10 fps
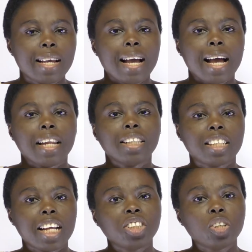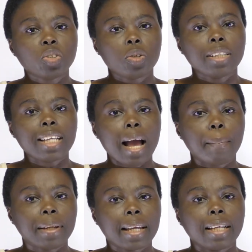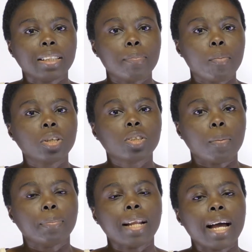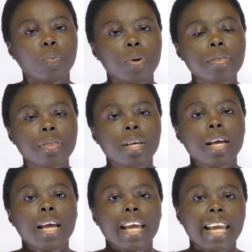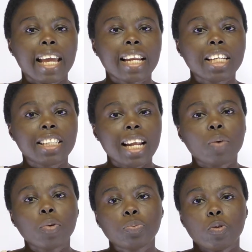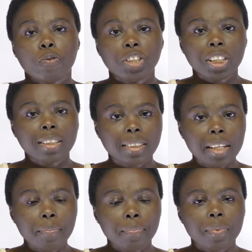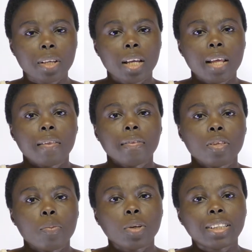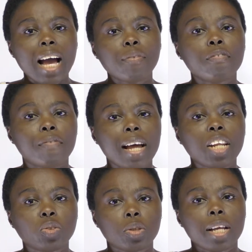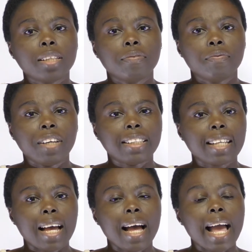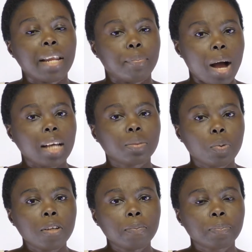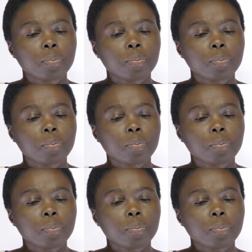An international student applicant must comply with English language proficiency. You must have a valid student visa and passport.